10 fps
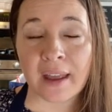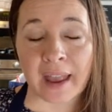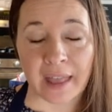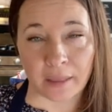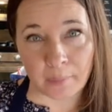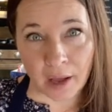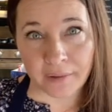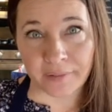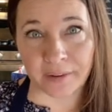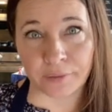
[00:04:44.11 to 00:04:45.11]
And the
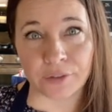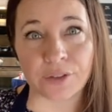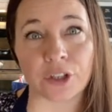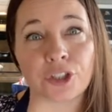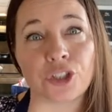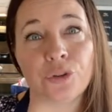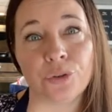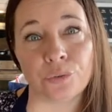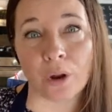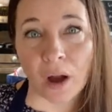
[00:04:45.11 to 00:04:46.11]
modified food starch, you
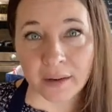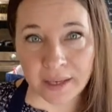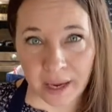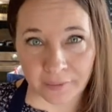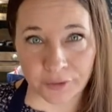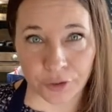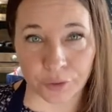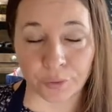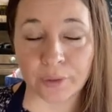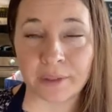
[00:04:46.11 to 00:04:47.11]
do not have to